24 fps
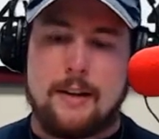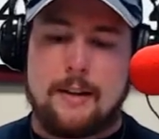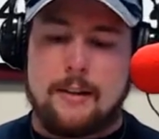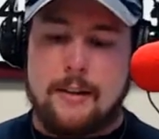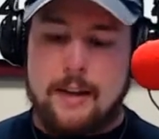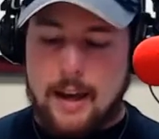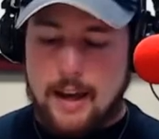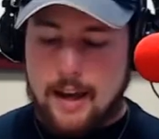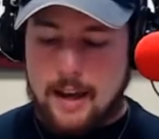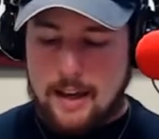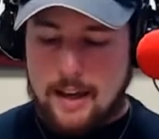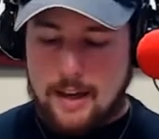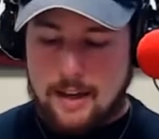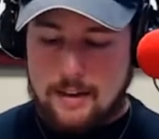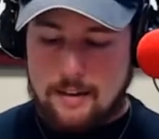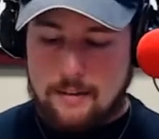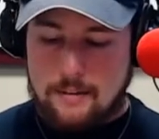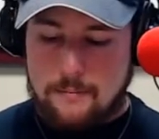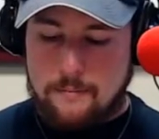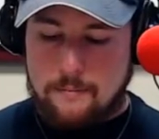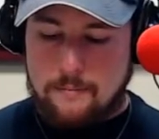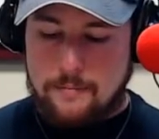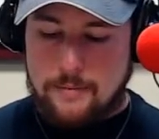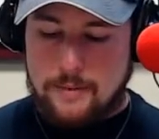And
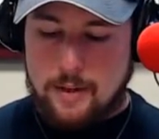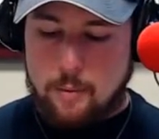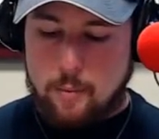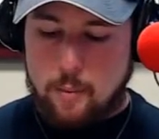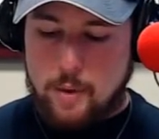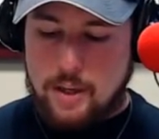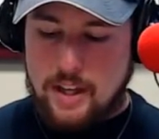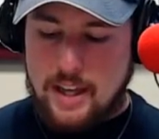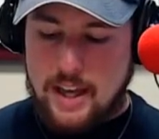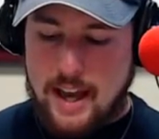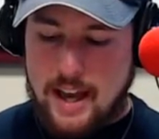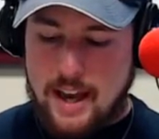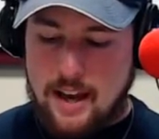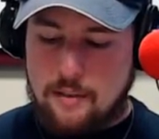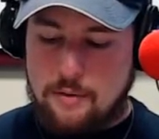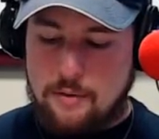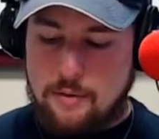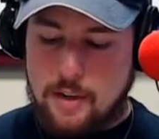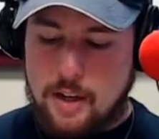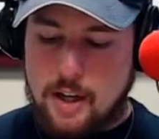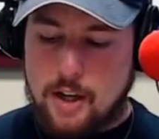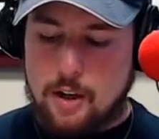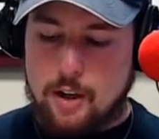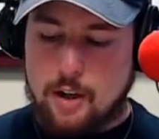we have
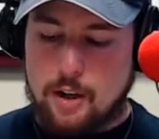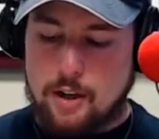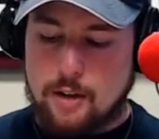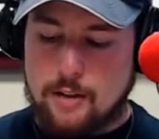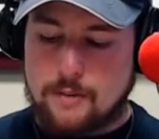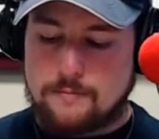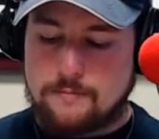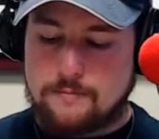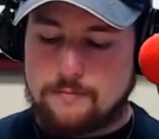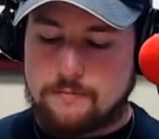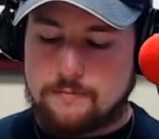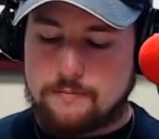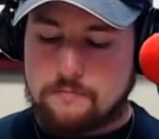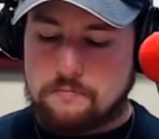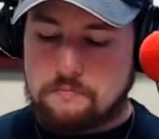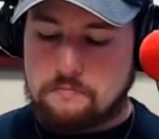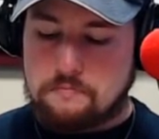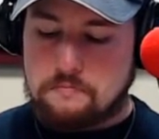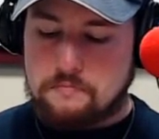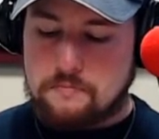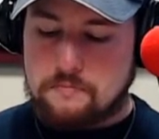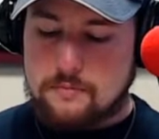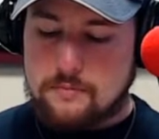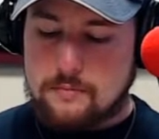here
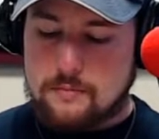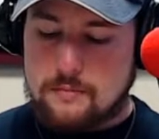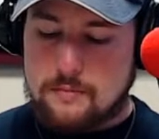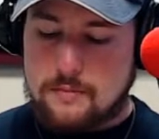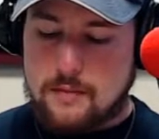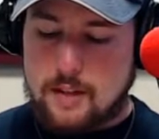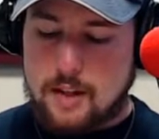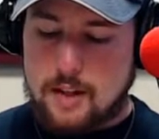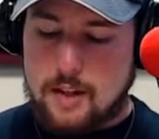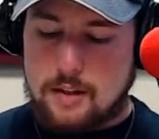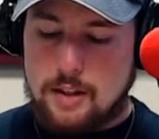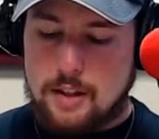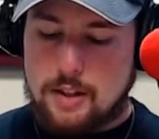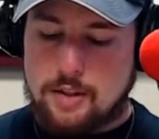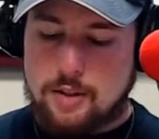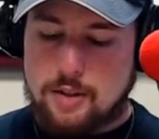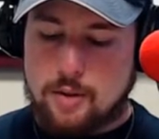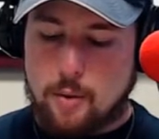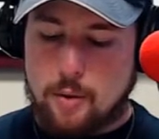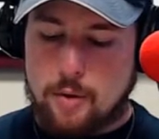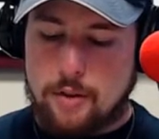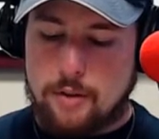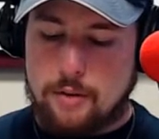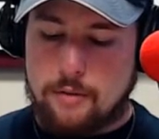this
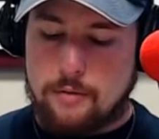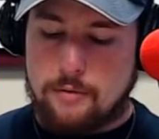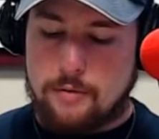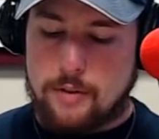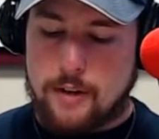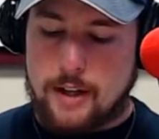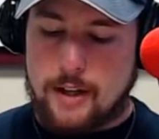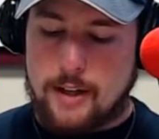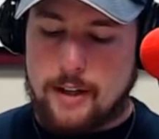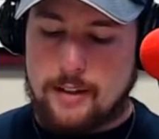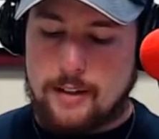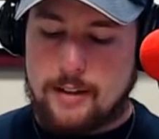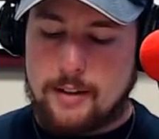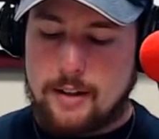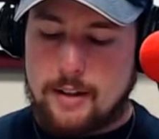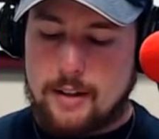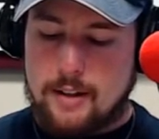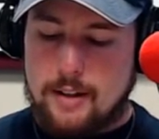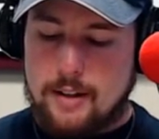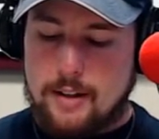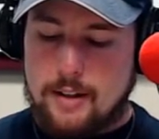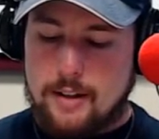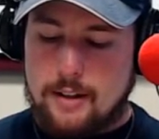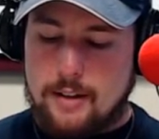sort of uh,
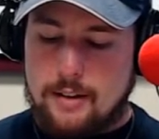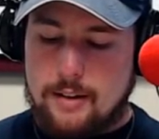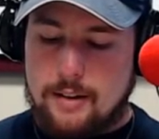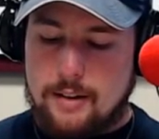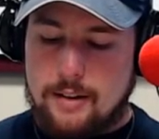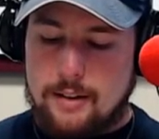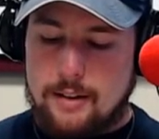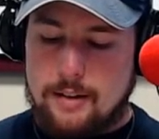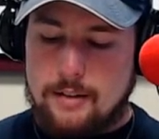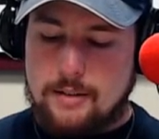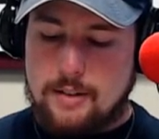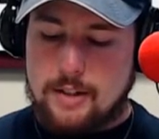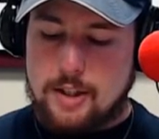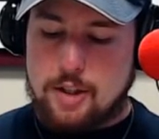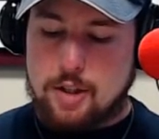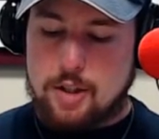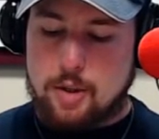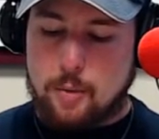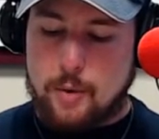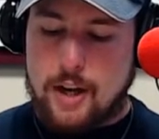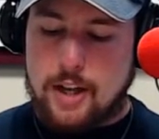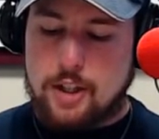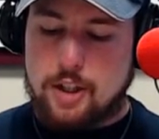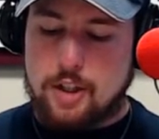
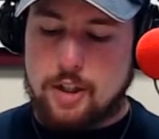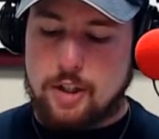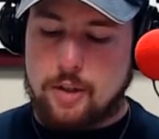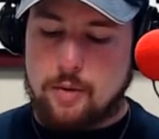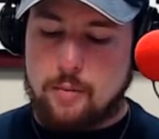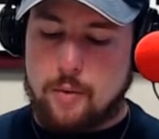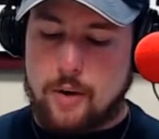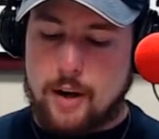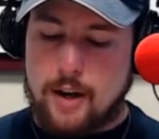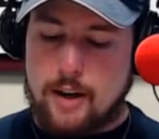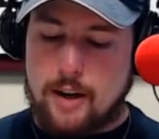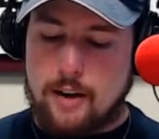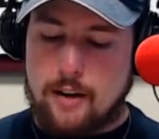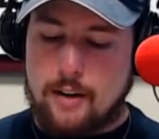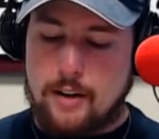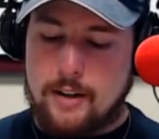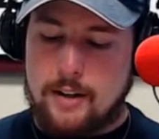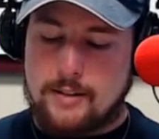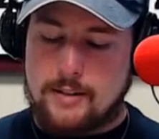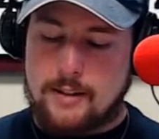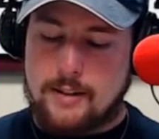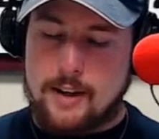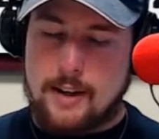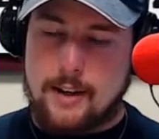situation where he
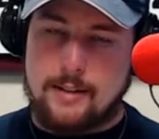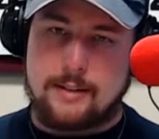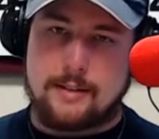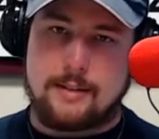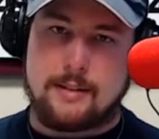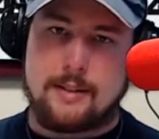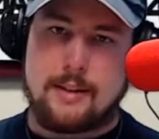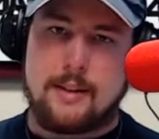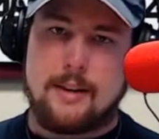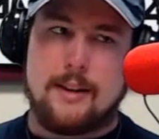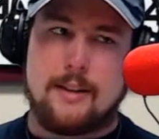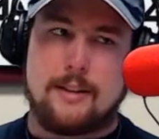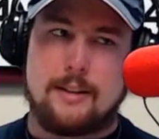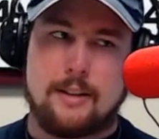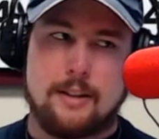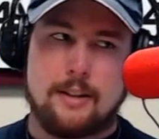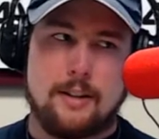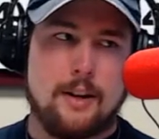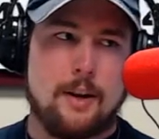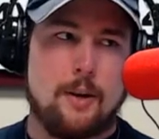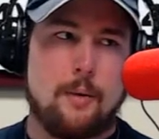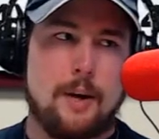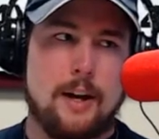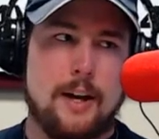says, You
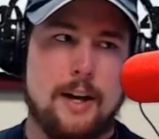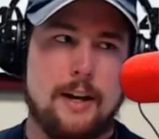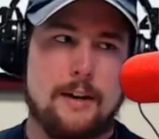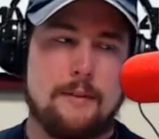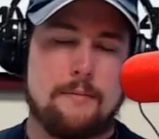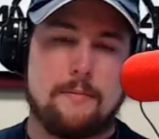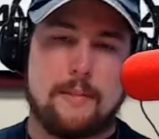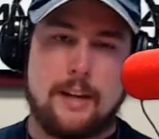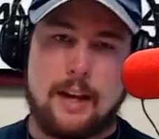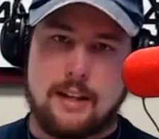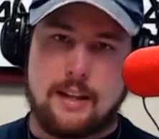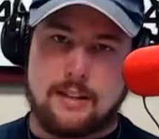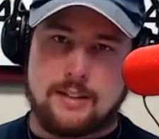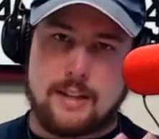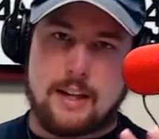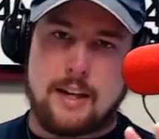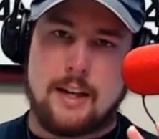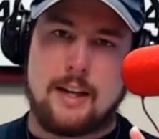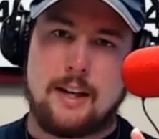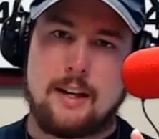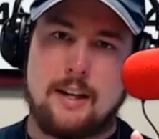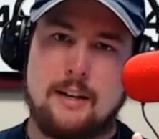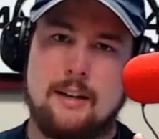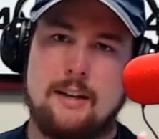know what? As
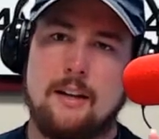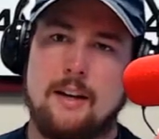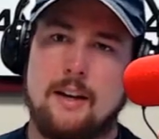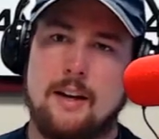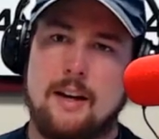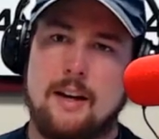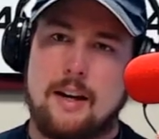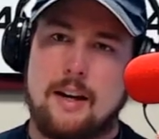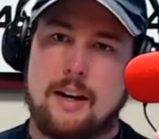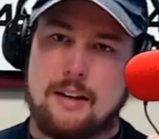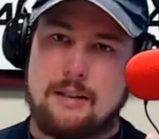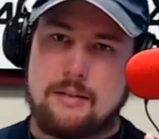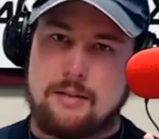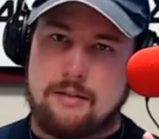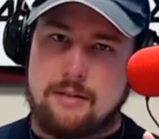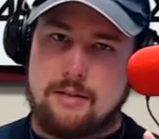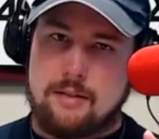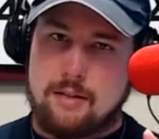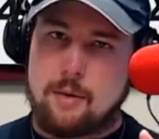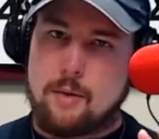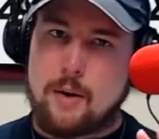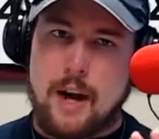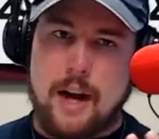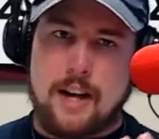king,
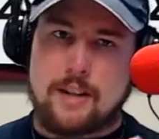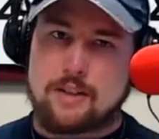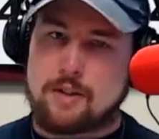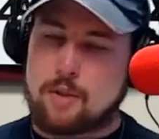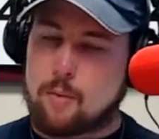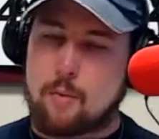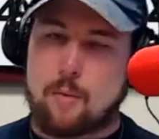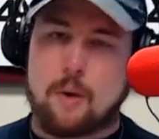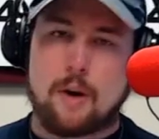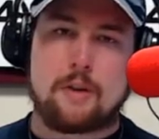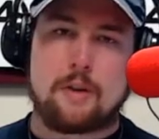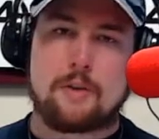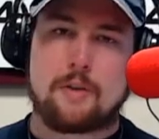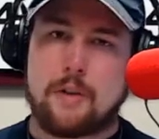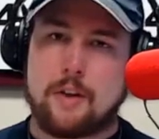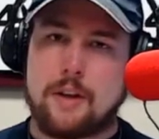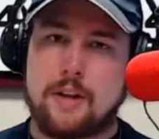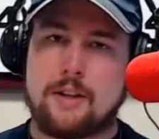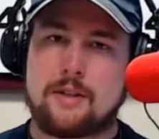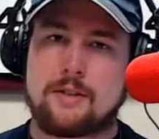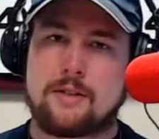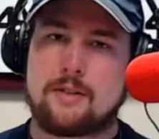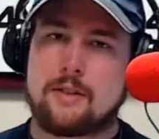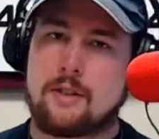you guys are
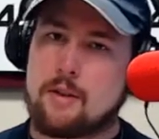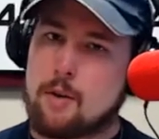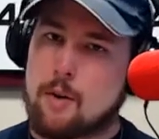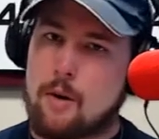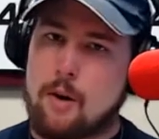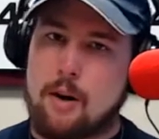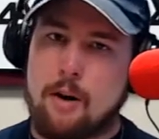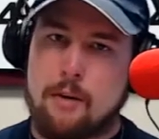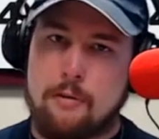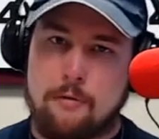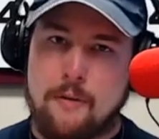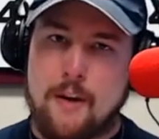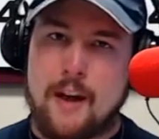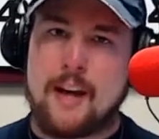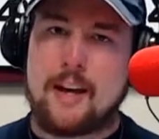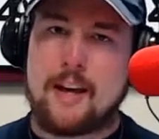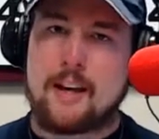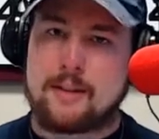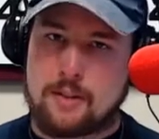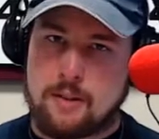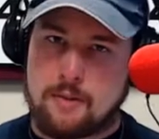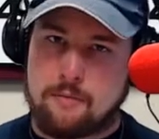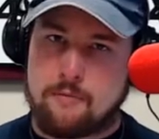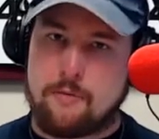worthless. You're all
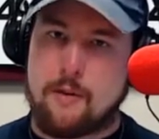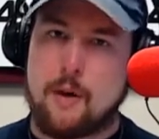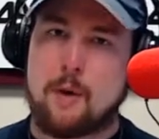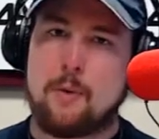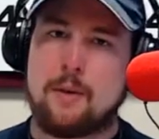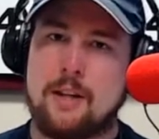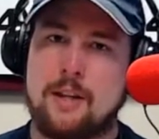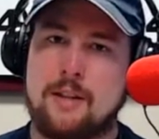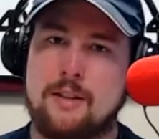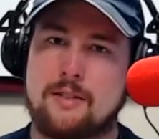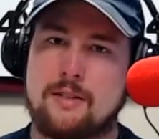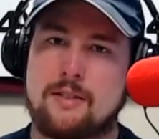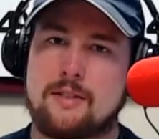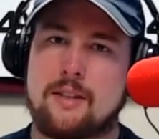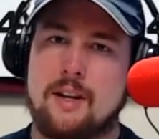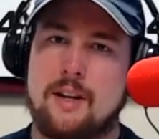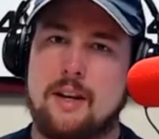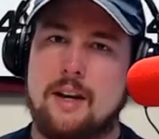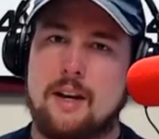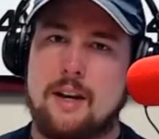fakes and phonies.